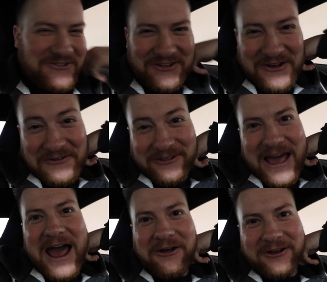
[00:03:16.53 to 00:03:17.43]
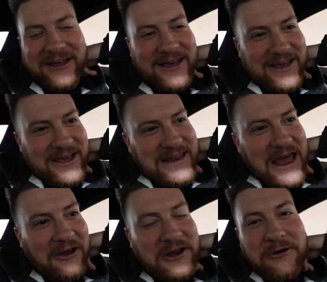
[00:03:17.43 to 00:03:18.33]
So loud. Now
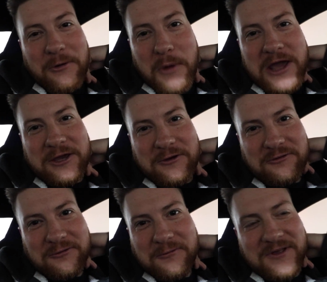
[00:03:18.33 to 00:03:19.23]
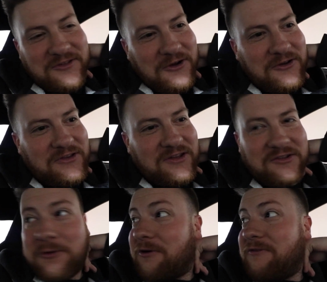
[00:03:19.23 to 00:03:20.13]
I know what Mike goes through when he starts his
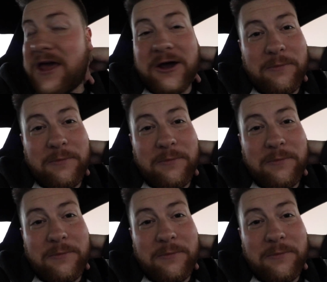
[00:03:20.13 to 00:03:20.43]
Corvette up